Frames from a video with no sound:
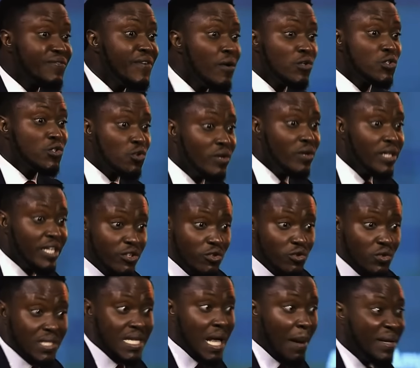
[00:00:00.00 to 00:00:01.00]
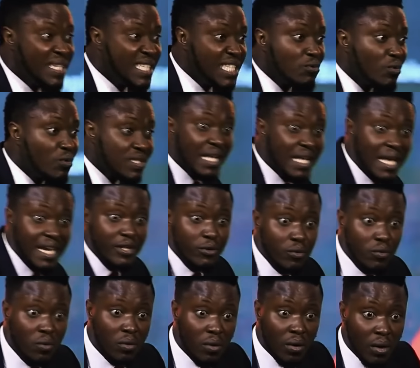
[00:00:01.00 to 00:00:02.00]
on Sunday, did you see how many things he was telling you?
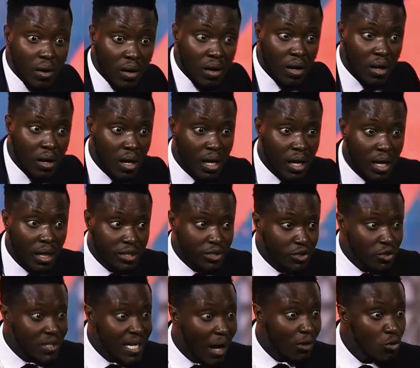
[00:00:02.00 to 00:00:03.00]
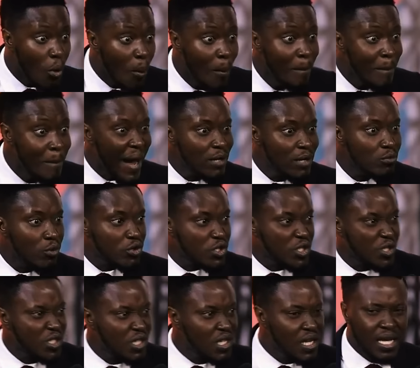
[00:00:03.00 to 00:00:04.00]
Did you see how your mind
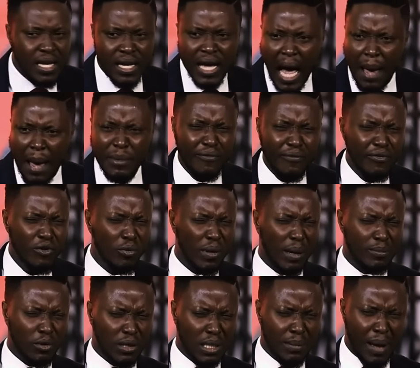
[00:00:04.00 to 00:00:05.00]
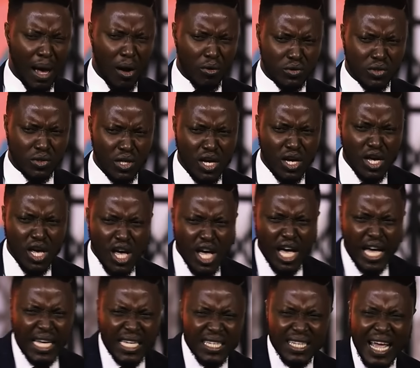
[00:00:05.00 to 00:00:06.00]
was? How many of you know what I'm talking about?
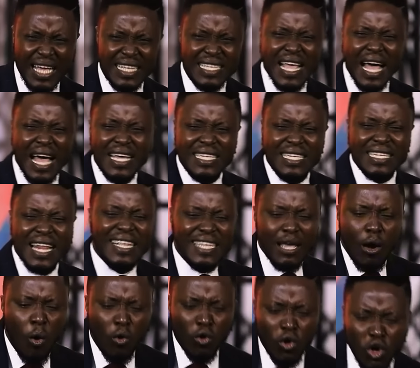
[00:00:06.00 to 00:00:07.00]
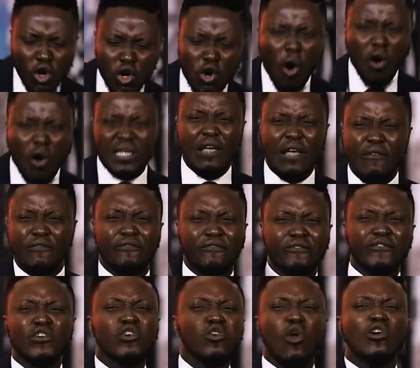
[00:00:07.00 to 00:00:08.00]
It's like they unlocked a
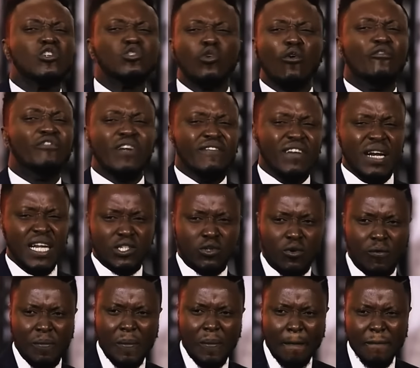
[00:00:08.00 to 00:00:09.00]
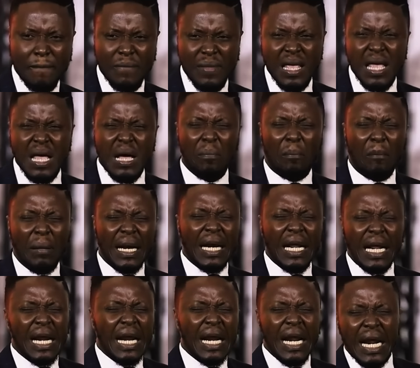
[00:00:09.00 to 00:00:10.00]
flood of revelation. You
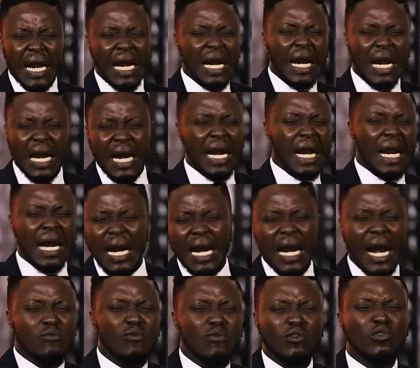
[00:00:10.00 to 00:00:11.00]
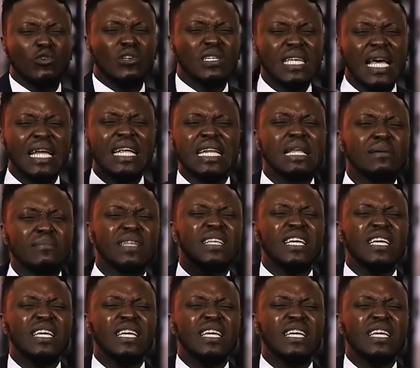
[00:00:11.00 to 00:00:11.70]
are just hearing me.